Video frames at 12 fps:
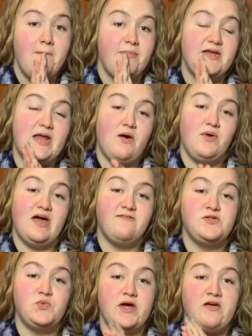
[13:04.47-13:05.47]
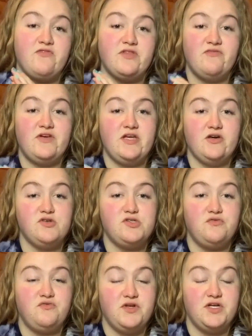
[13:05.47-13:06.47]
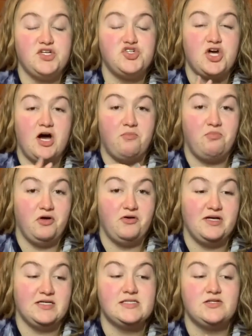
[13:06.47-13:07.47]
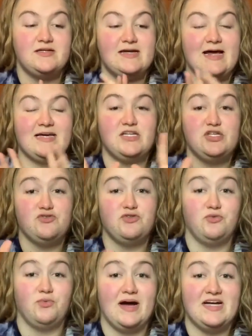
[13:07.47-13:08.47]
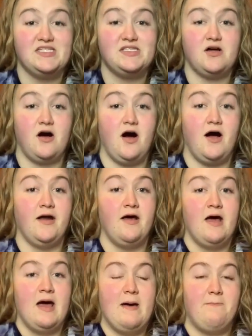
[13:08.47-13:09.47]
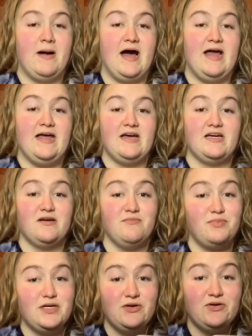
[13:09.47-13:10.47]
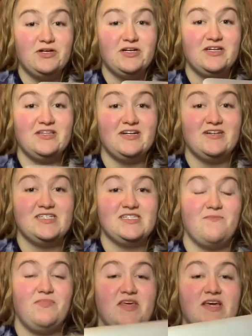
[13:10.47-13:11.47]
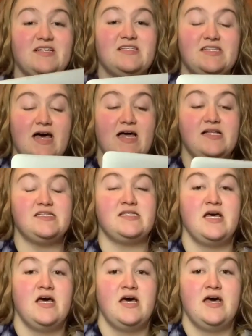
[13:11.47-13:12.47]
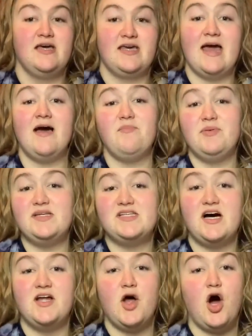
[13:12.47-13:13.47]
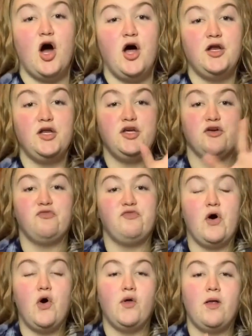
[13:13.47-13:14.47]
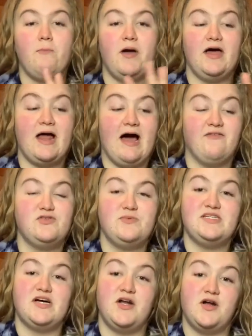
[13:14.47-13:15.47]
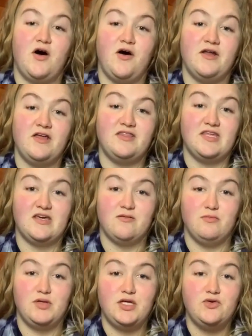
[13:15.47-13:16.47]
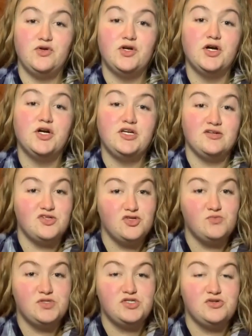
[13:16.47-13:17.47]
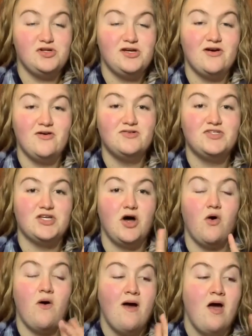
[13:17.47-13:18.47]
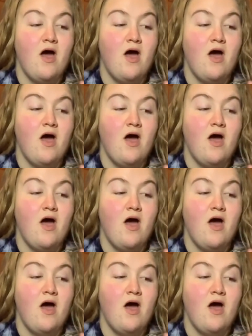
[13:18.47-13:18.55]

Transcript: but now we have to wait for the video to finish uploading so that I can do the rest on my computer. There are some things that can't be done on your phone, but have to be done on the computer YouTube studio. So